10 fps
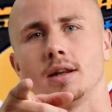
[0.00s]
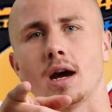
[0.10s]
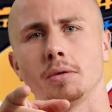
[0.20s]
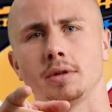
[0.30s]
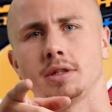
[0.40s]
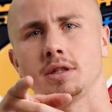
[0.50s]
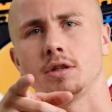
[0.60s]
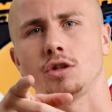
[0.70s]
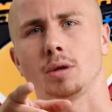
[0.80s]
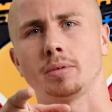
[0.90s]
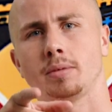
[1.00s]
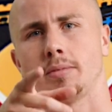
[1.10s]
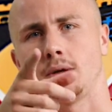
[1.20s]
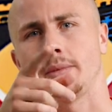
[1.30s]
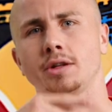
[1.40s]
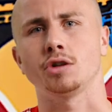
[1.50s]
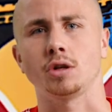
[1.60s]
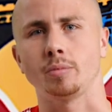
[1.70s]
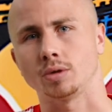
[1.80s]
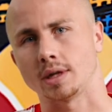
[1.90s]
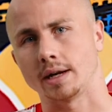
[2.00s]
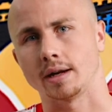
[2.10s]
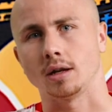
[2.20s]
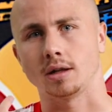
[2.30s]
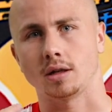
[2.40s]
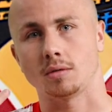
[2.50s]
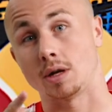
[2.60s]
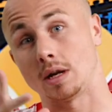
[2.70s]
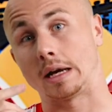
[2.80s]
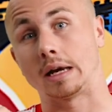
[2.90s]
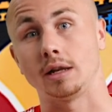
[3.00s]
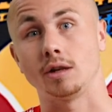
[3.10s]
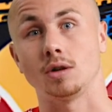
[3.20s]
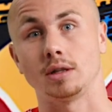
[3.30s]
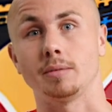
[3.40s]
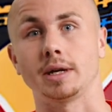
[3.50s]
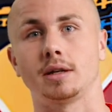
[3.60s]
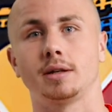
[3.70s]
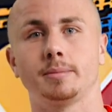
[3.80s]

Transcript: it now, it's in the shop, but you make sure you put Angel, well, Angelino in the back.